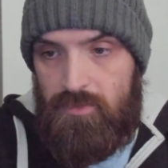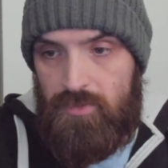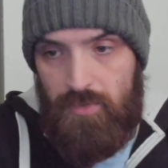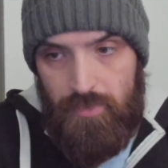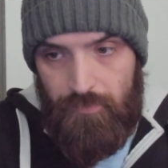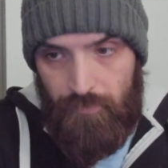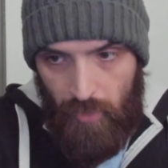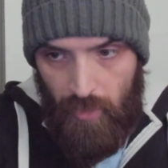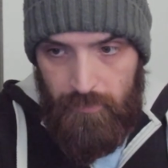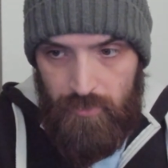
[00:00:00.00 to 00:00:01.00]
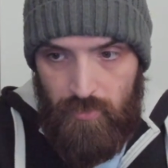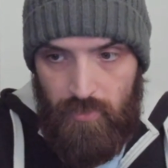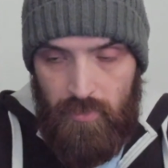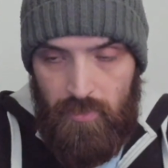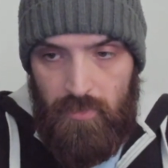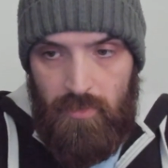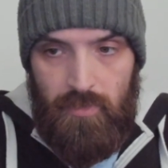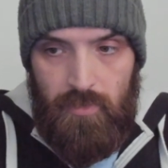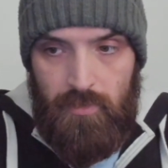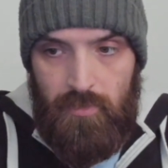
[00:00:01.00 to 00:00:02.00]
to and from your
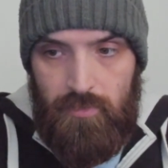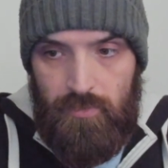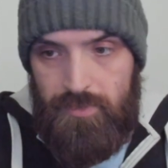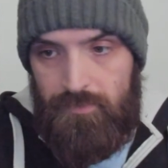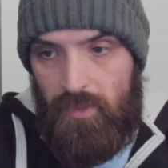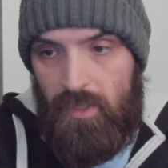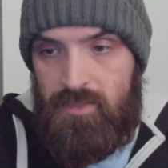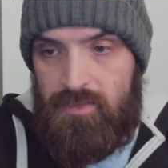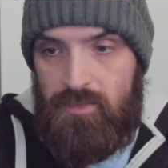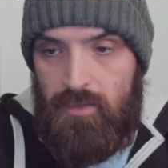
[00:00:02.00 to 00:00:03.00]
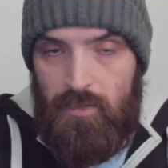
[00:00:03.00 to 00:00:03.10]
uh, your device